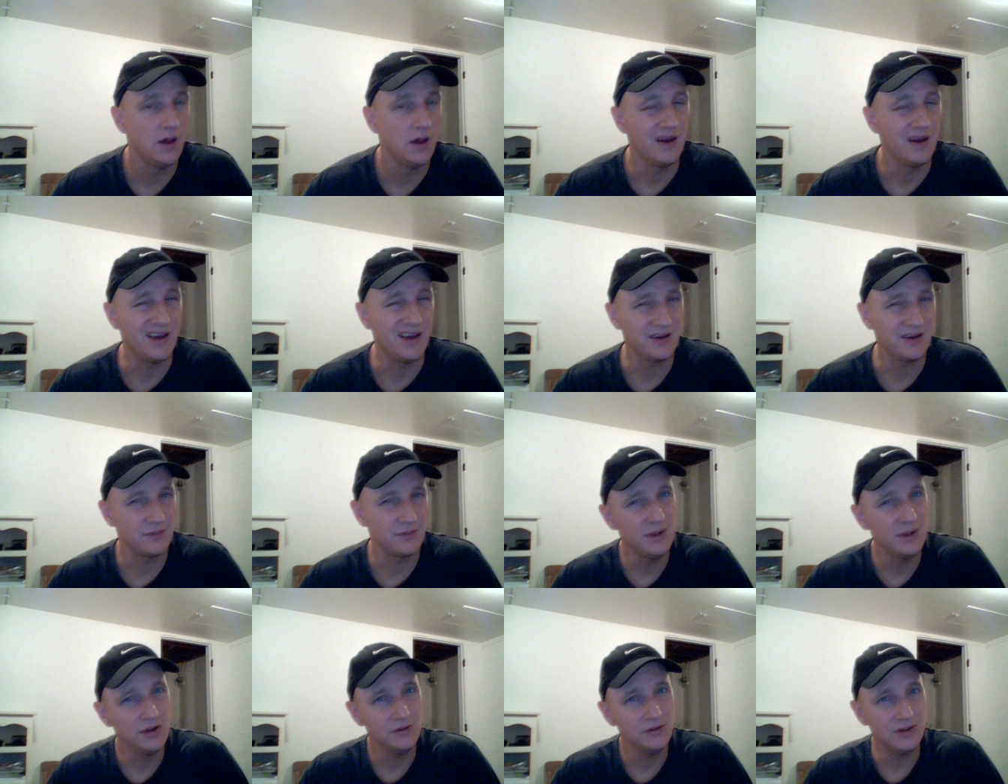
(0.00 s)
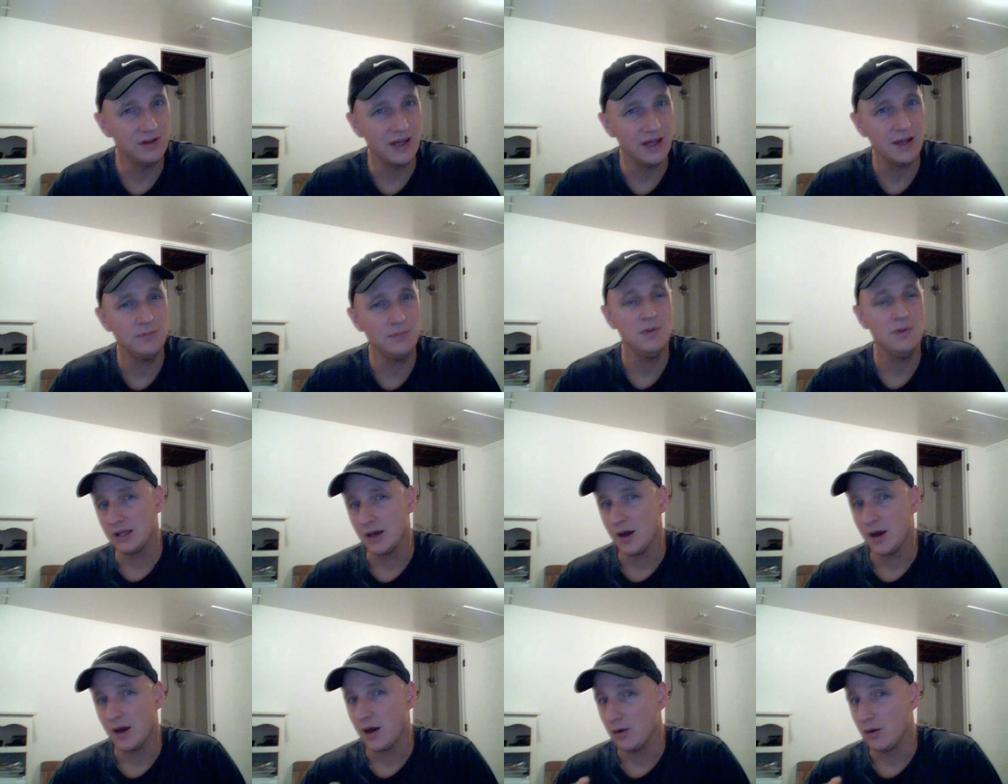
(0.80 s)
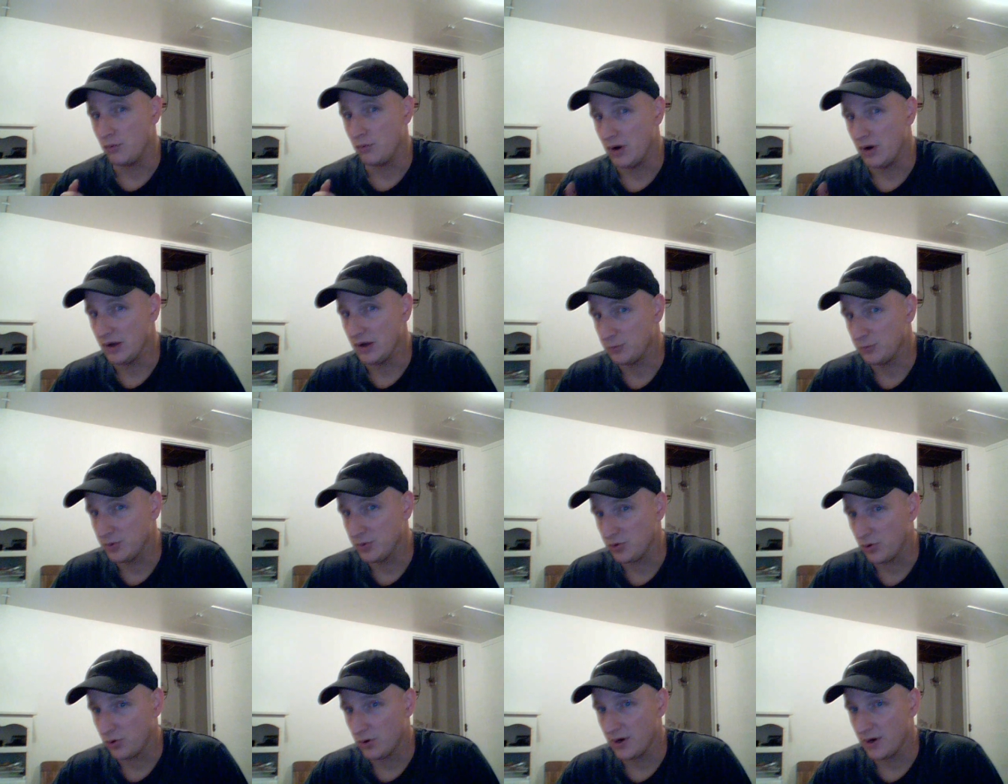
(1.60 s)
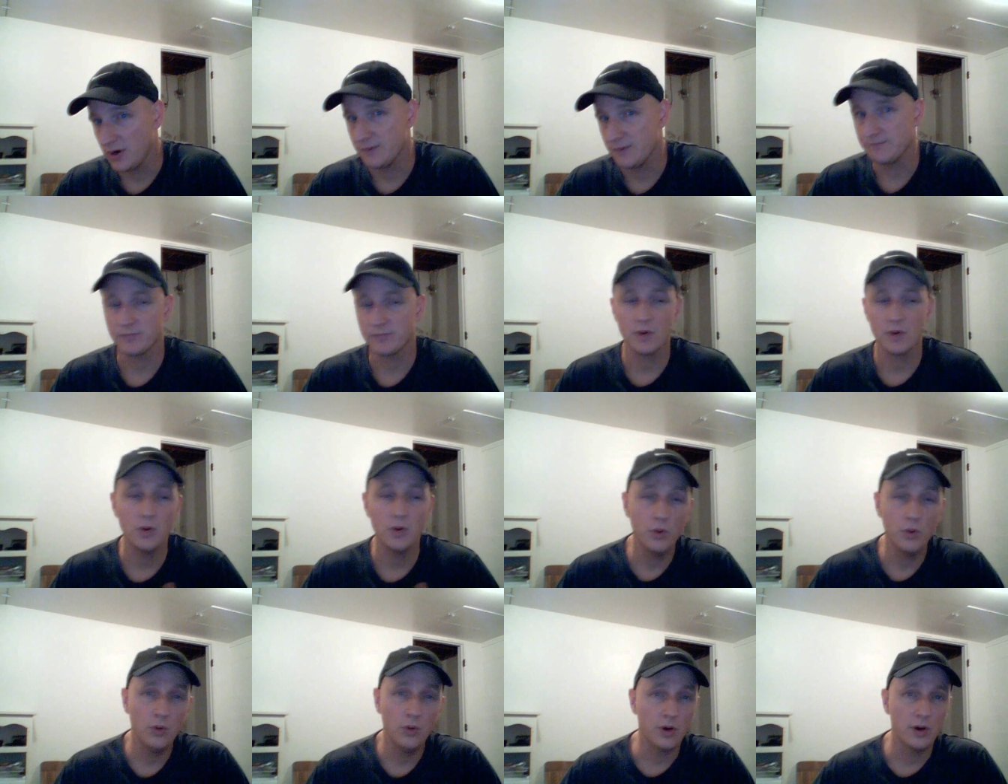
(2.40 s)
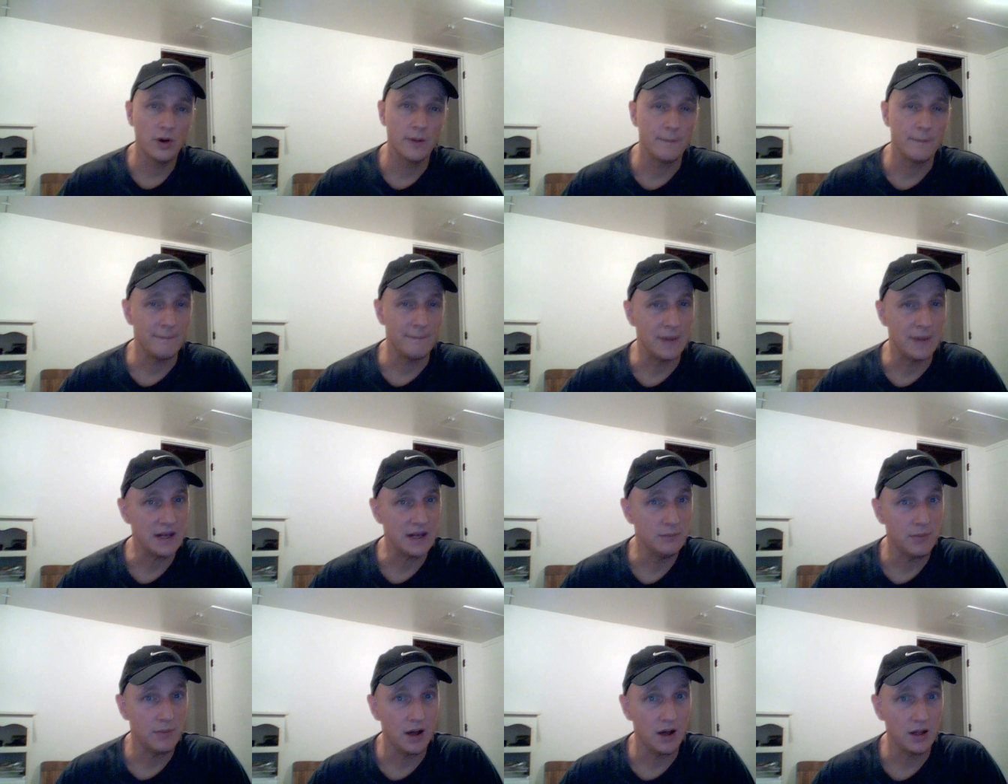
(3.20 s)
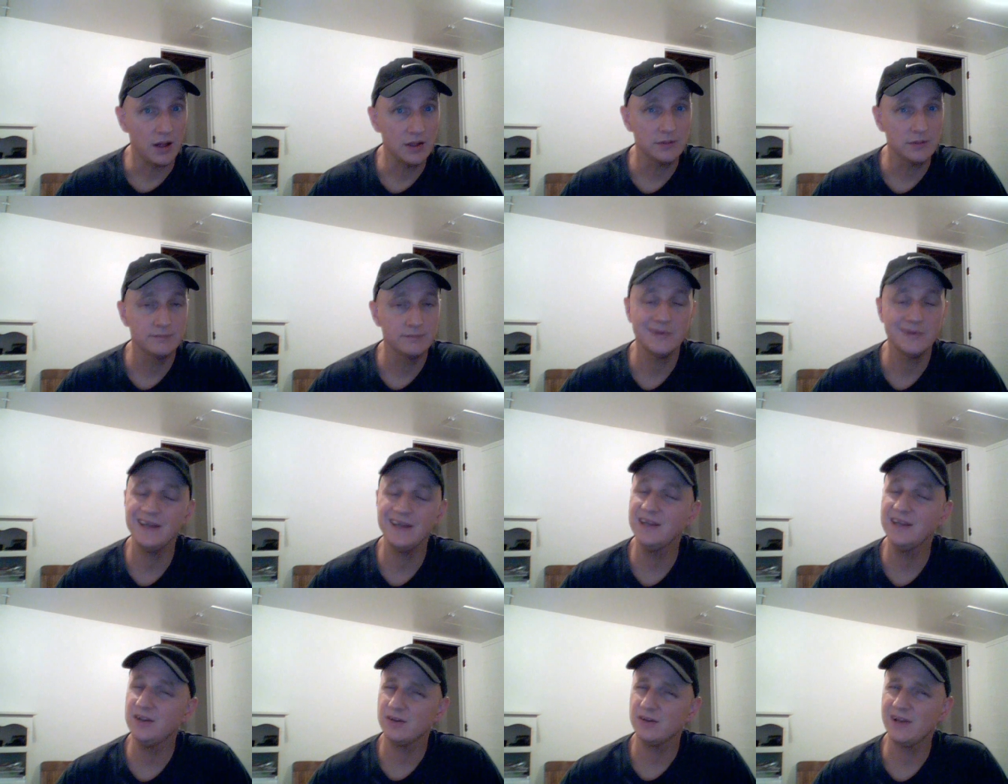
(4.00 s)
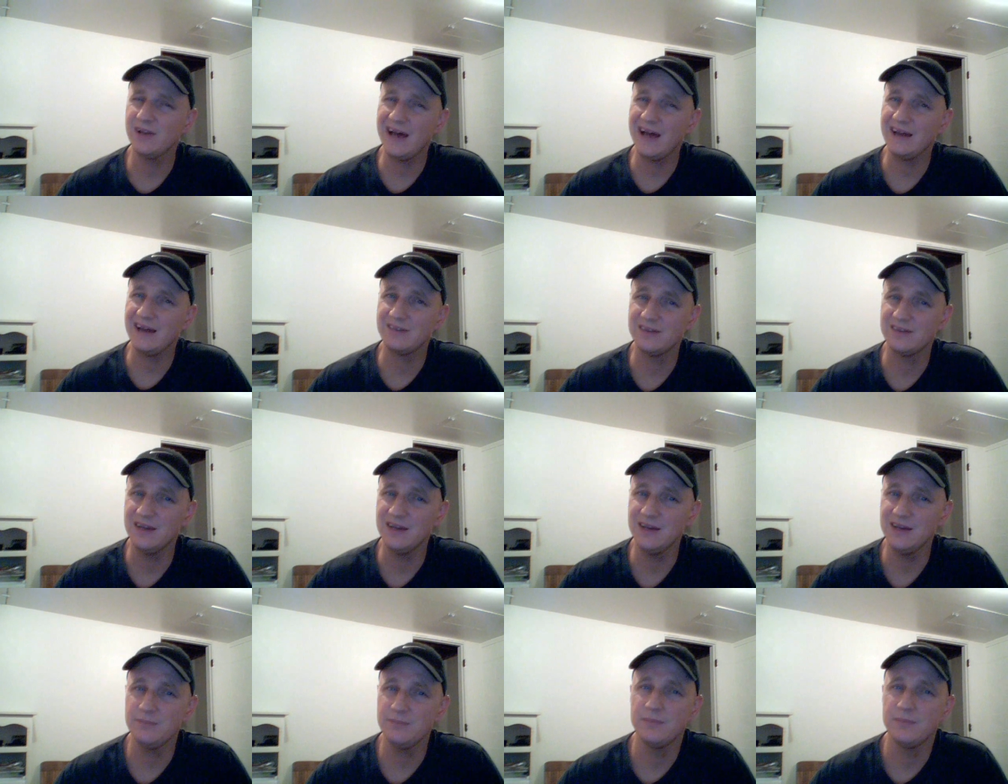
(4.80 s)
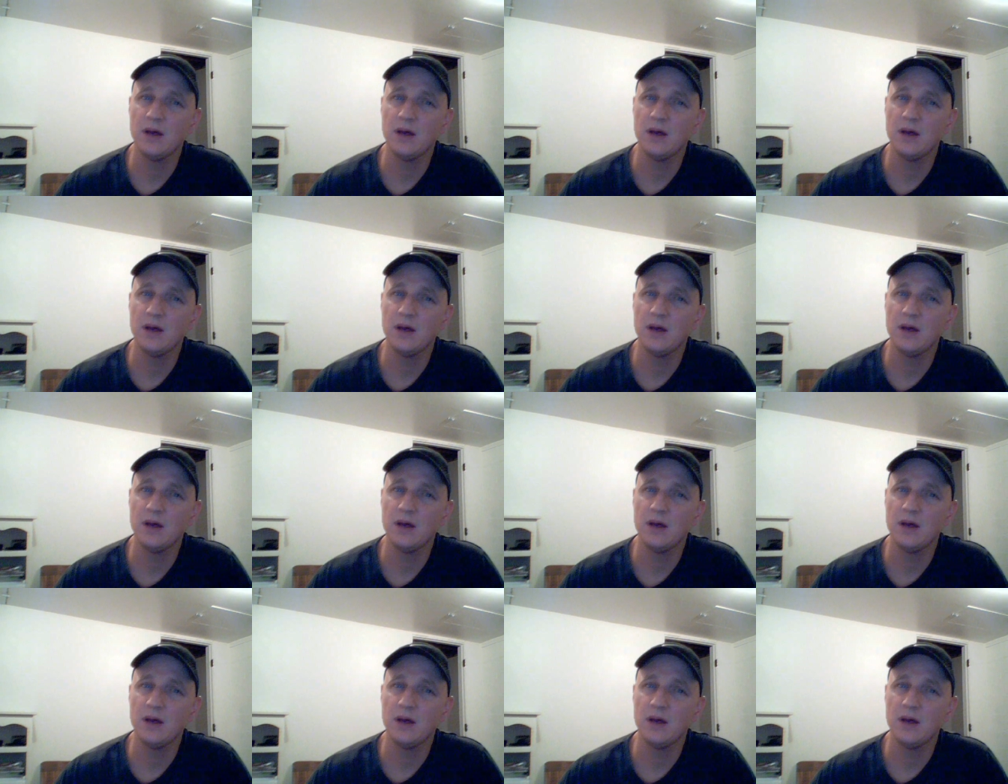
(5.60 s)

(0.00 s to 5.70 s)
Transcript: Now your middle name respiratory, or metabolic, and then your last name,